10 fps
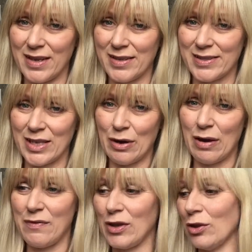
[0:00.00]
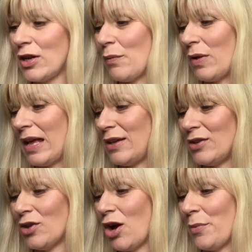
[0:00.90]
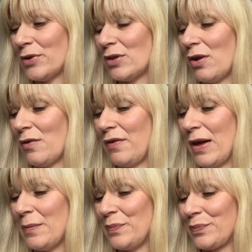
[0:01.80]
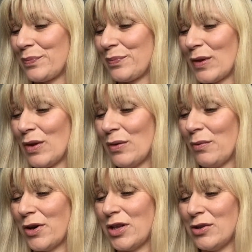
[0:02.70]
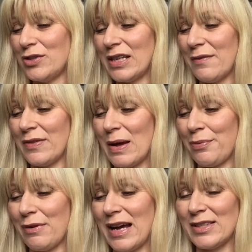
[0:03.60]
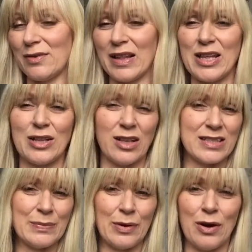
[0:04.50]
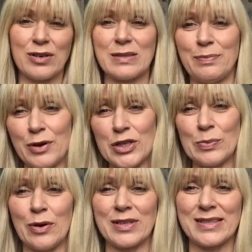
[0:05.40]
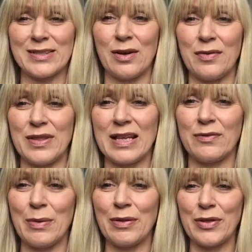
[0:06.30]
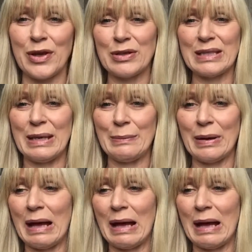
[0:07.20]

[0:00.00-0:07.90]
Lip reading: So if you look at like your normal sort of what you usually get for that price, sort of like your glossy box, birch box sort of thing for about £13,